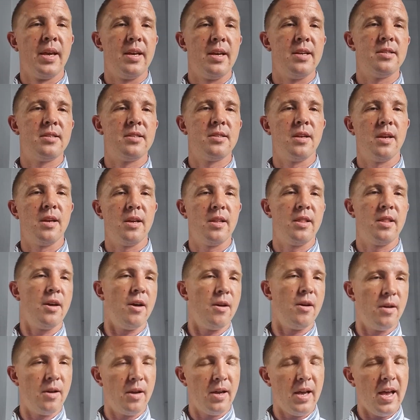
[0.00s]
is
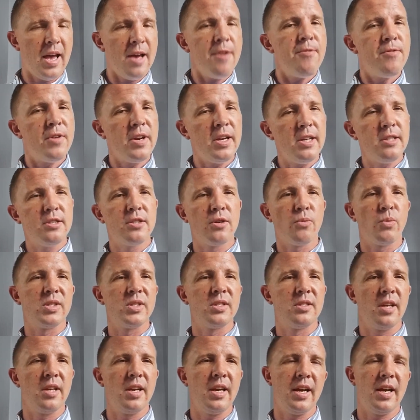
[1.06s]
the average
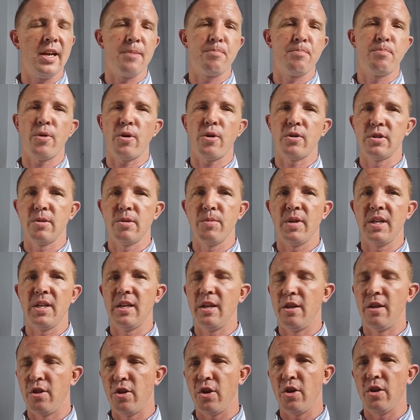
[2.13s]
was sitting at
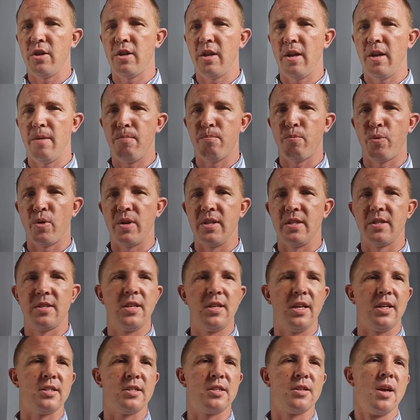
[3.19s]
approximately
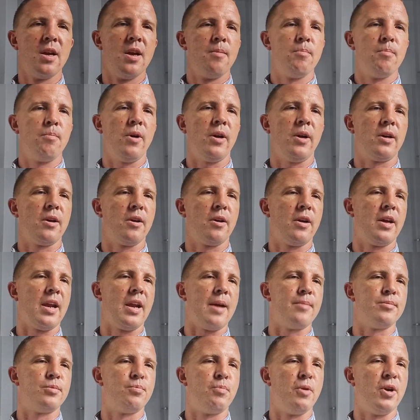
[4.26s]
13.6
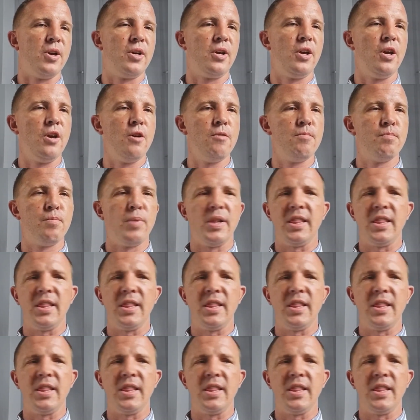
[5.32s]
micrograms per cube,